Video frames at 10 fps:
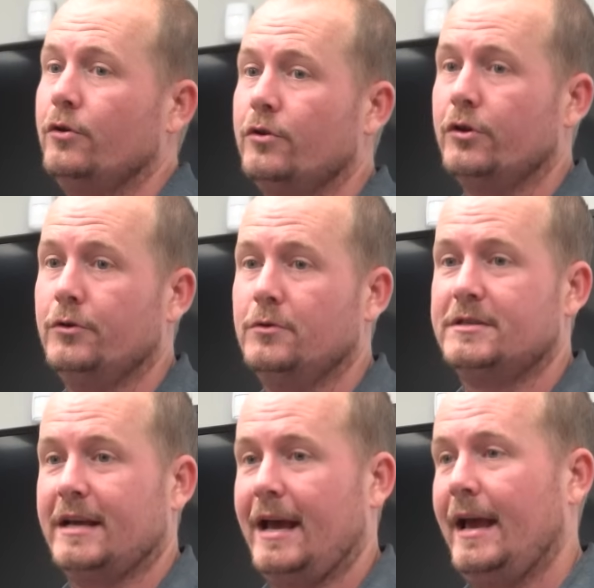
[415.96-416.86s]
you
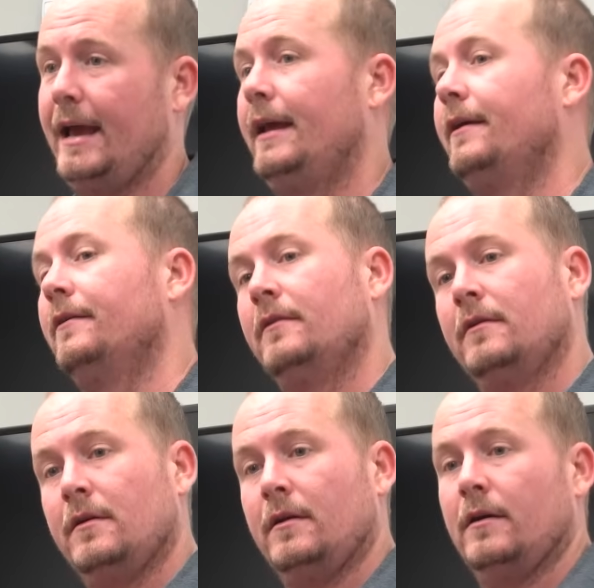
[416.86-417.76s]
use a,
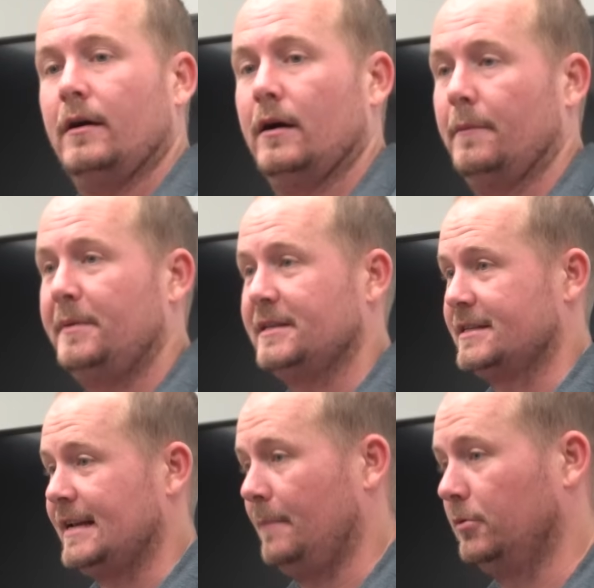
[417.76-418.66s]
a uh, piece
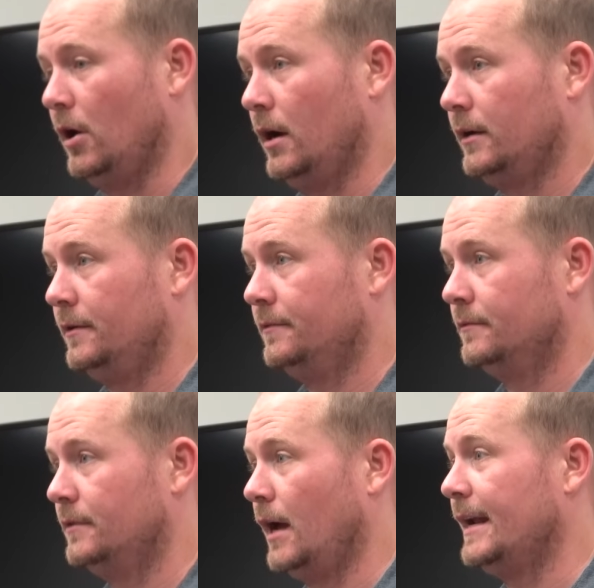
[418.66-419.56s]
of snap lock
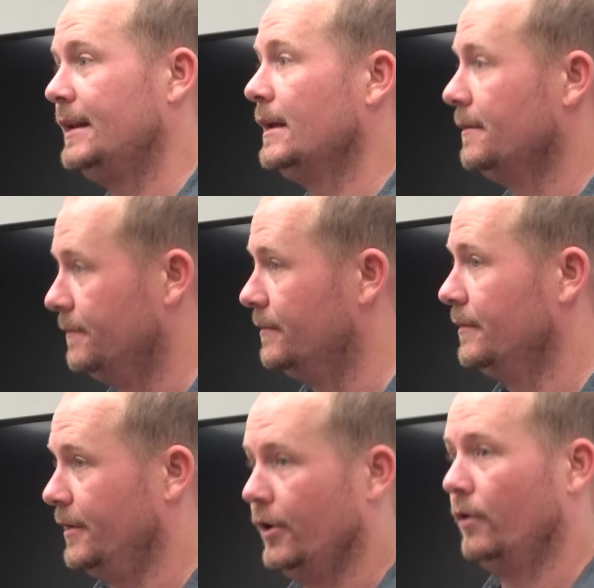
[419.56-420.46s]
90
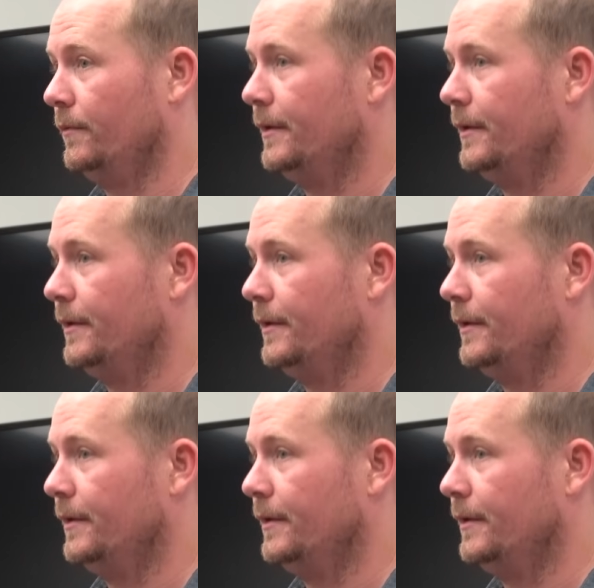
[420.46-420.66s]
you know,